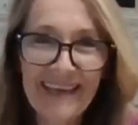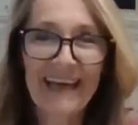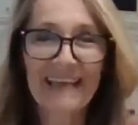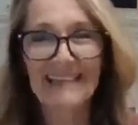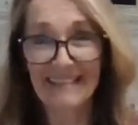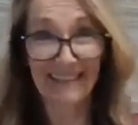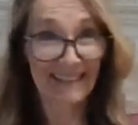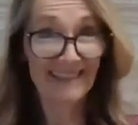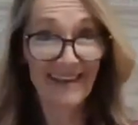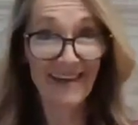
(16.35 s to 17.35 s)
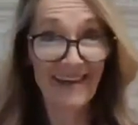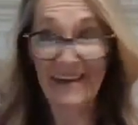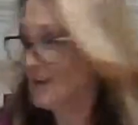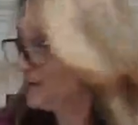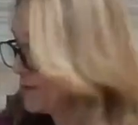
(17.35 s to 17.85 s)
it's Lisa
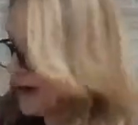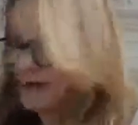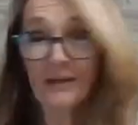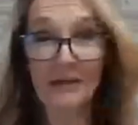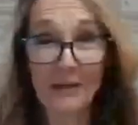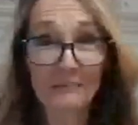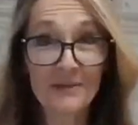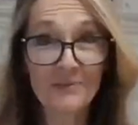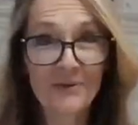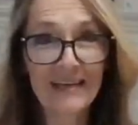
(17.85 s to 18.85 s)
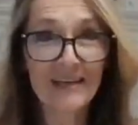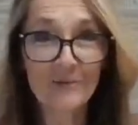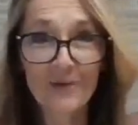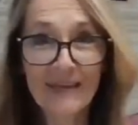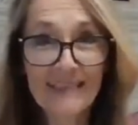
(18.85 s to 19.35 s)
and welcome to Win
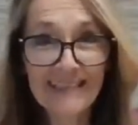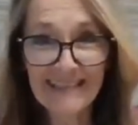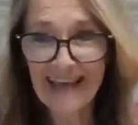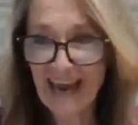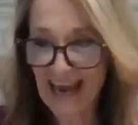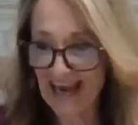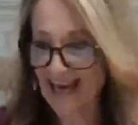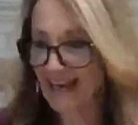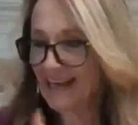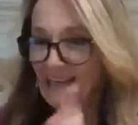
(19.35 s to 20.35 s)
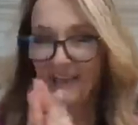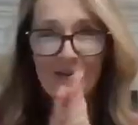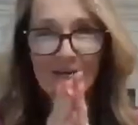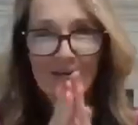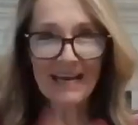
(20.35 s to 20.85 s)
It Wednesday. You
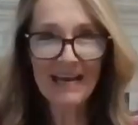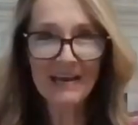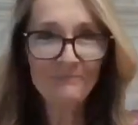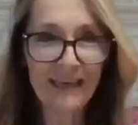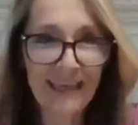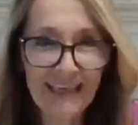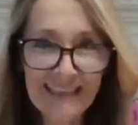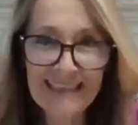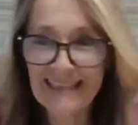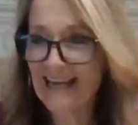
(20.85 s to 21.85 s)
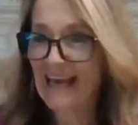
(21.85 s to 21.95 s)
know what that means?